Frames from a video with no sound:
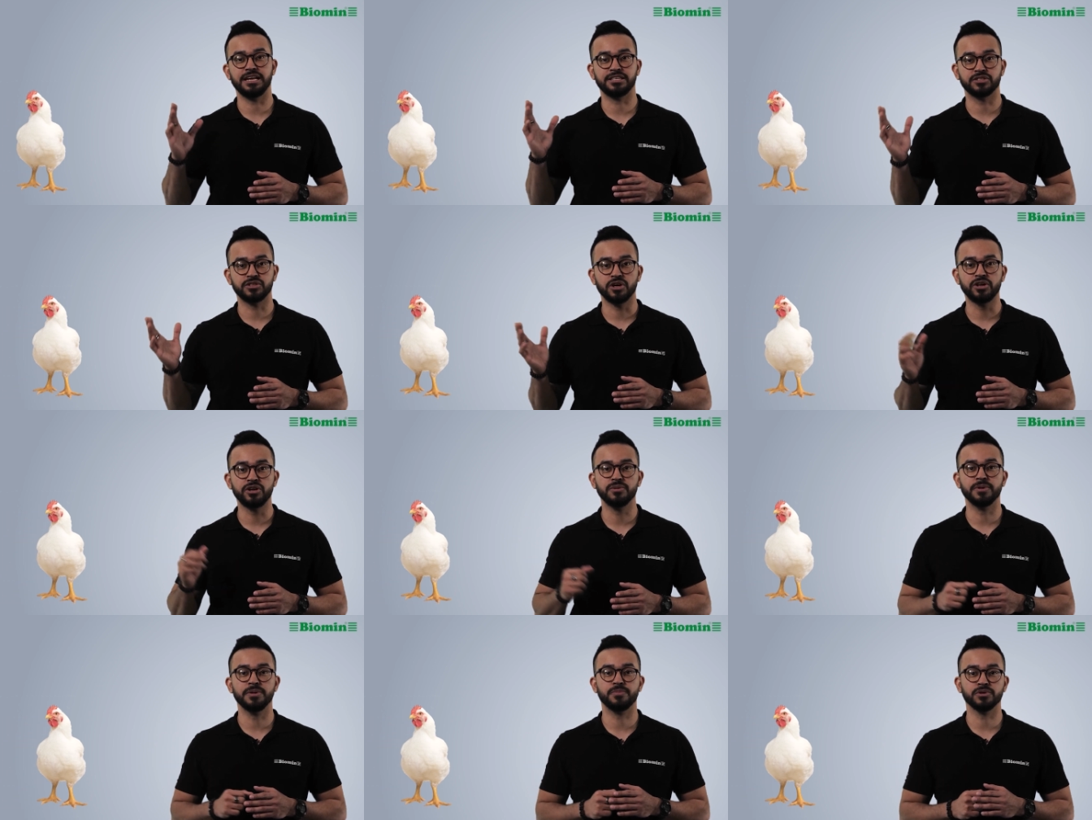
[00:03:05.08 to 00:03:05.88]
like
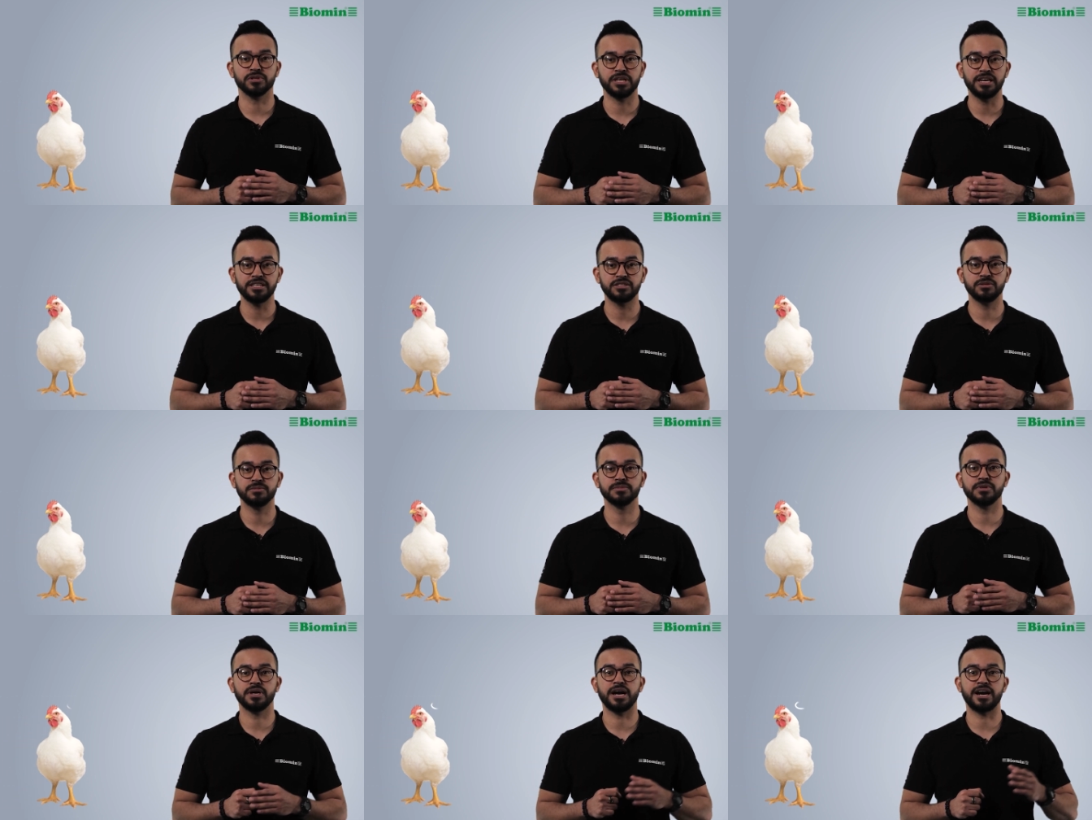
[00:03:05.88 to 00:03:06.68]
sodium and
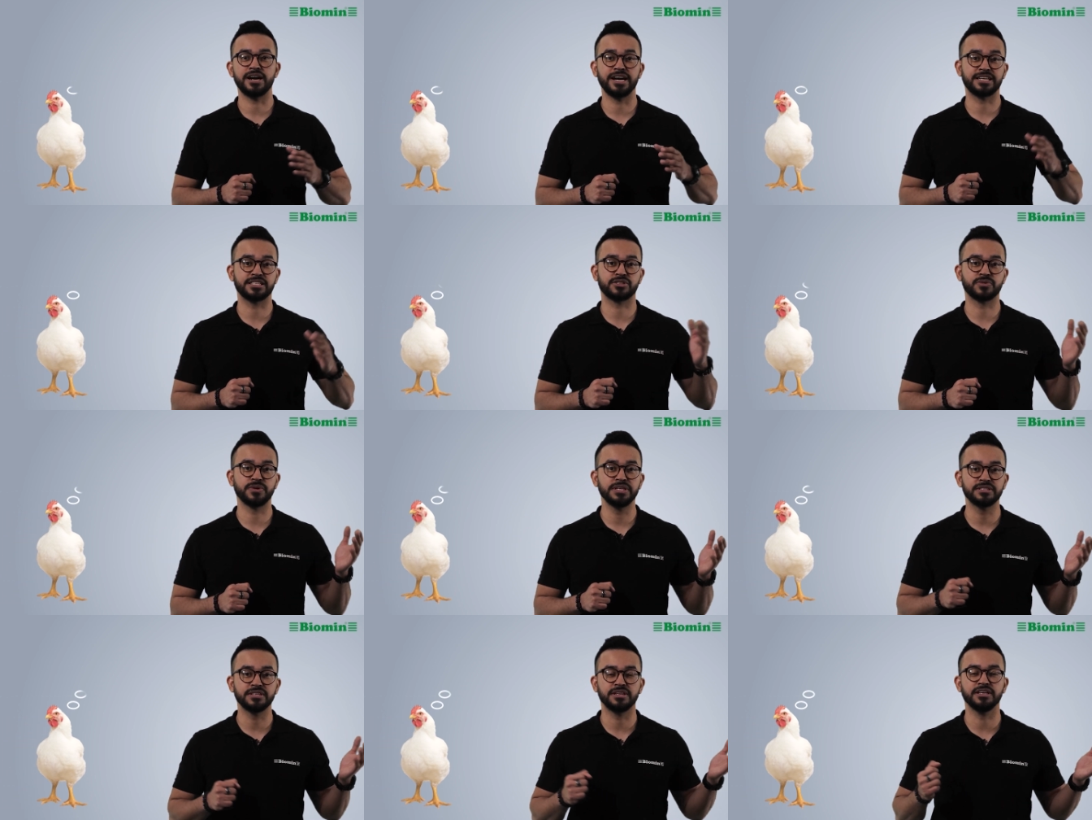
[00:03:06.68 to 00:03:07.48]
potassium are
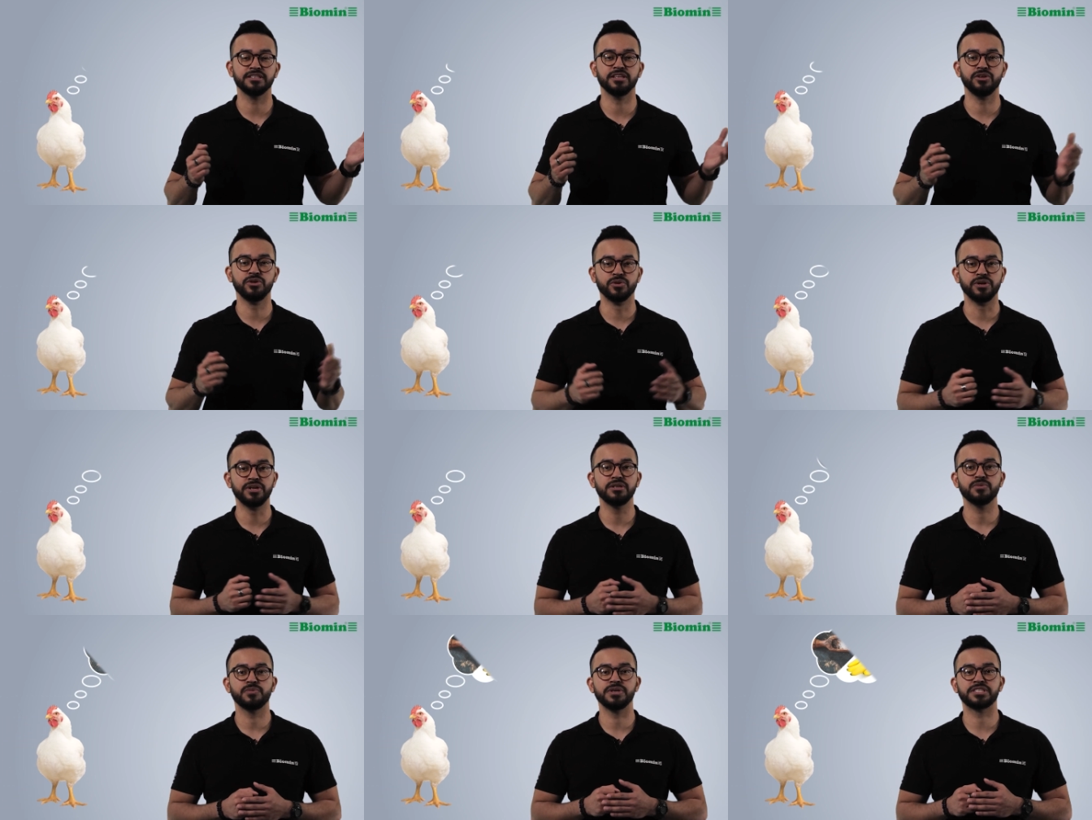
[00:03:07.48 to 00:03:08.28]
excreted in the
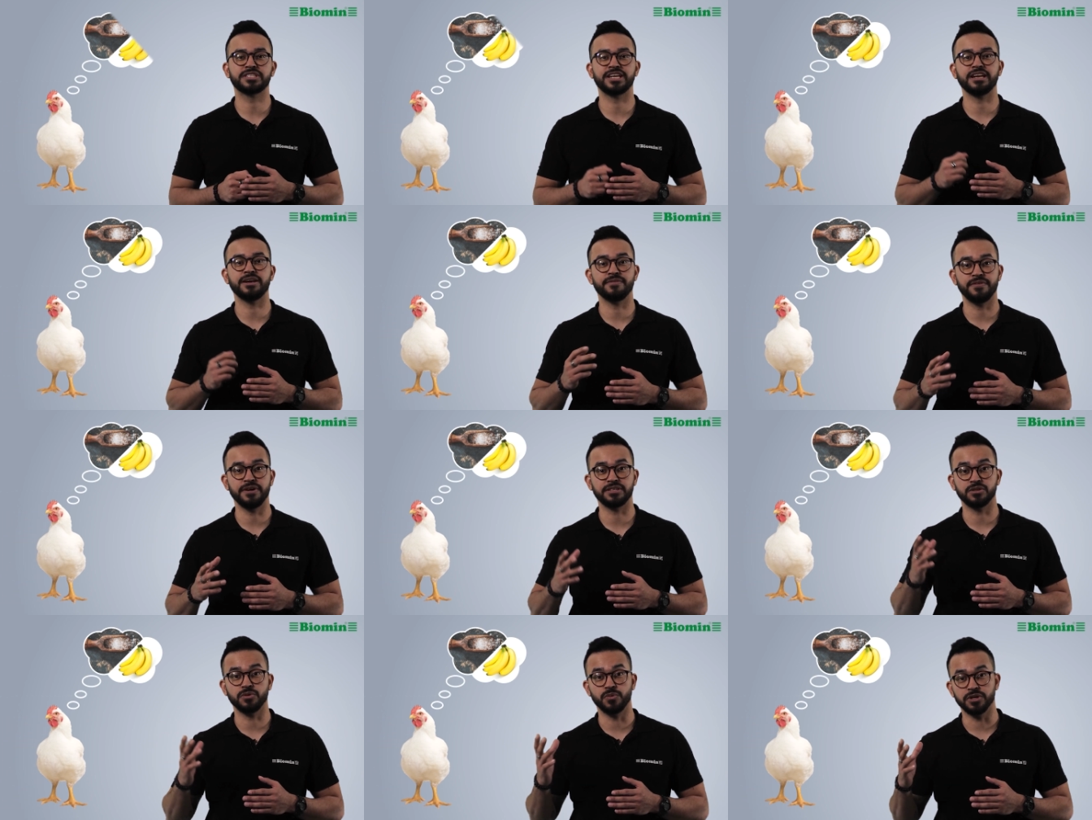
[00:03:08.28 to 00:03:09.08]
urine, which can
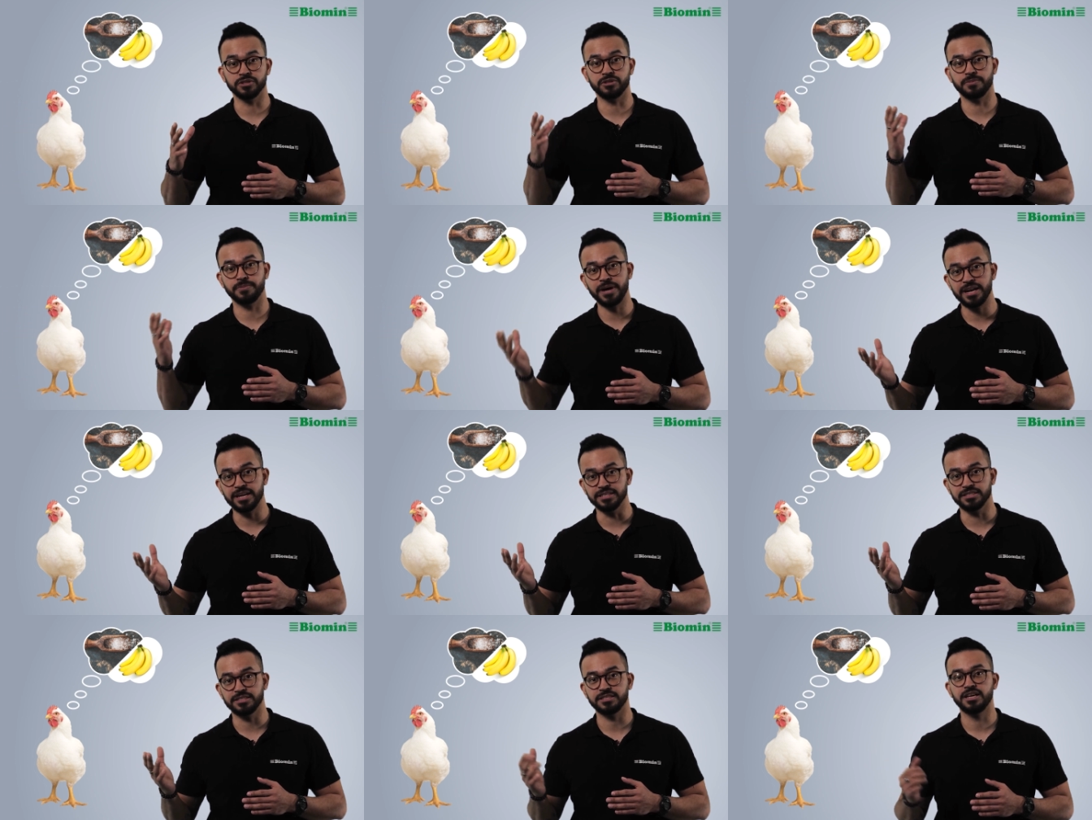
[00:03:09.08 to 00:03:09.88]
affect the water
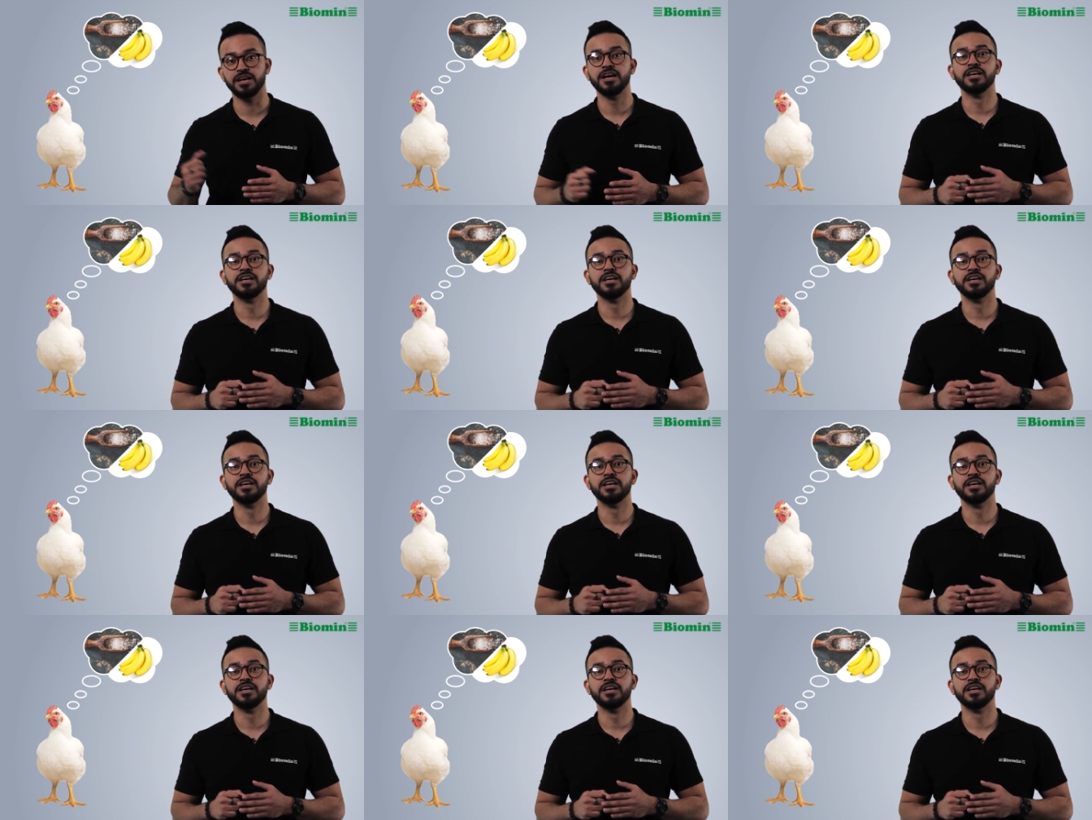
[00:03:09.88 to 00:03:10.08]
balance.